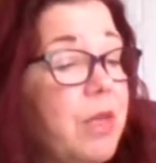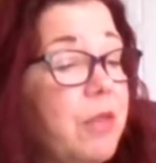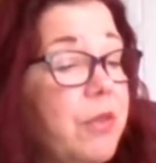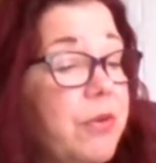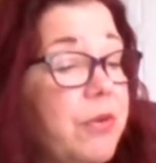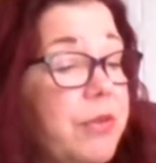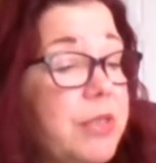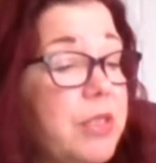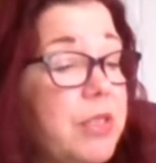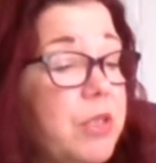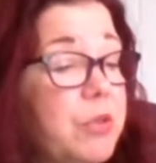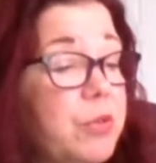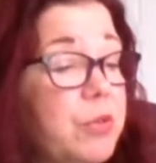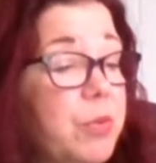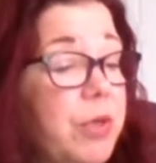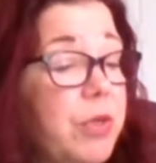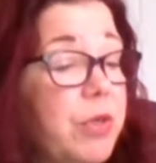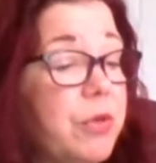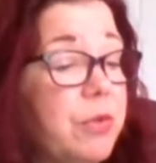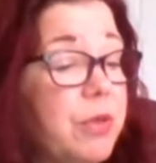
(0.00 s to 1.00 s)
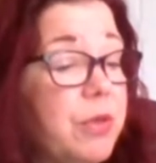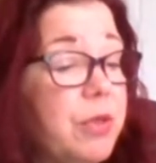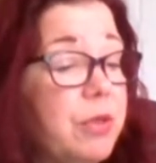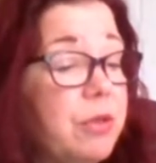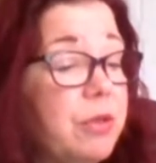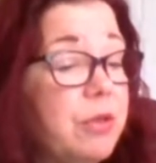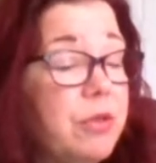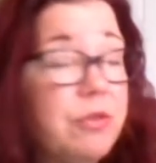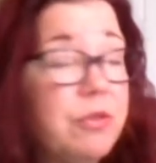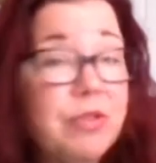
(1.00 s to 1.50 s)
There is no sweetener in it.
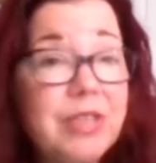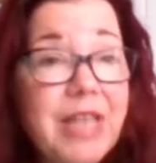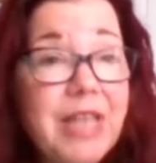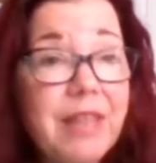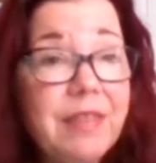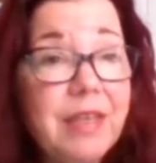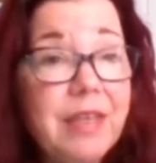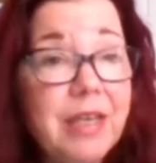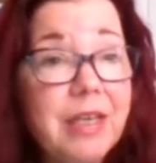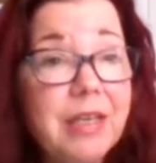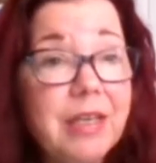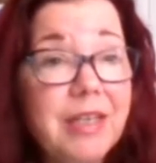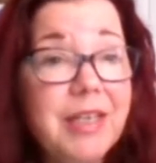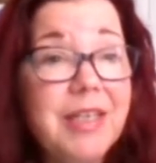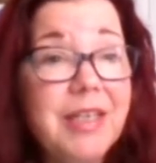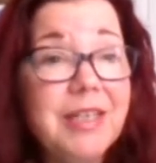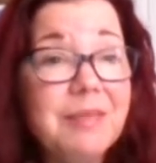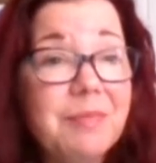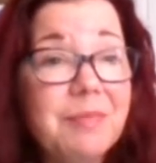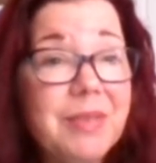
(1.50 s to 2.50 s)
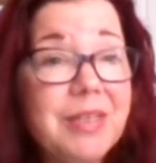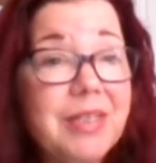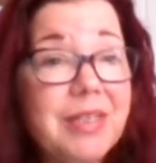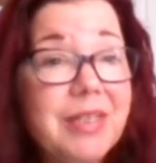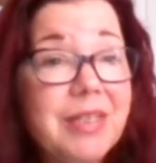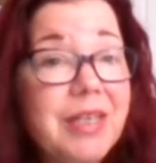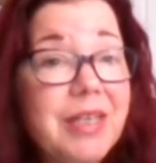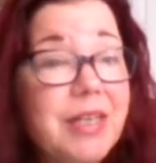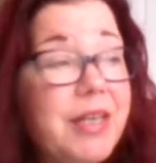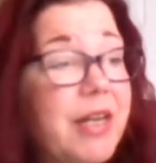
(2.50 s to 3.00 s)
There's nothing in it but
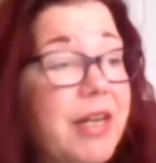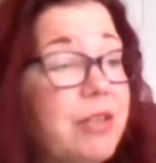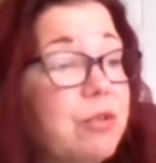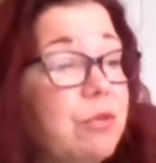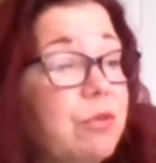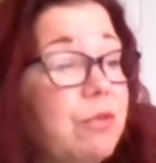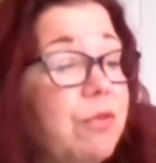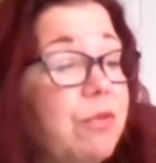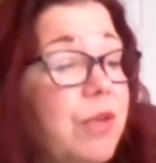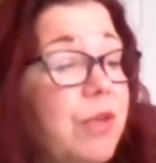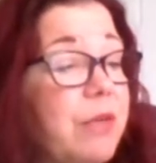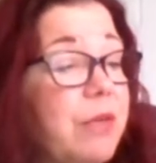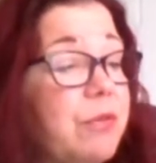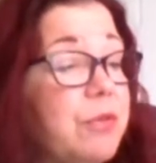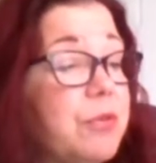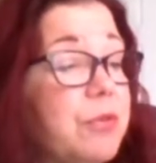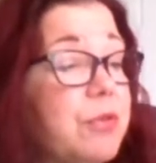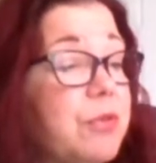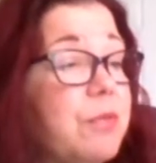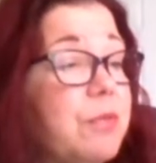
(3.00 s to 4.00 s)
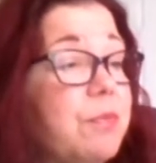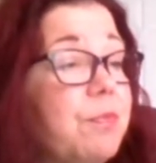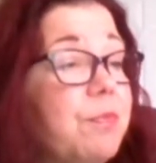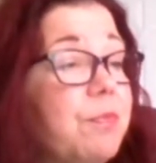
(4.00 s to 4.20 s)
natural flavors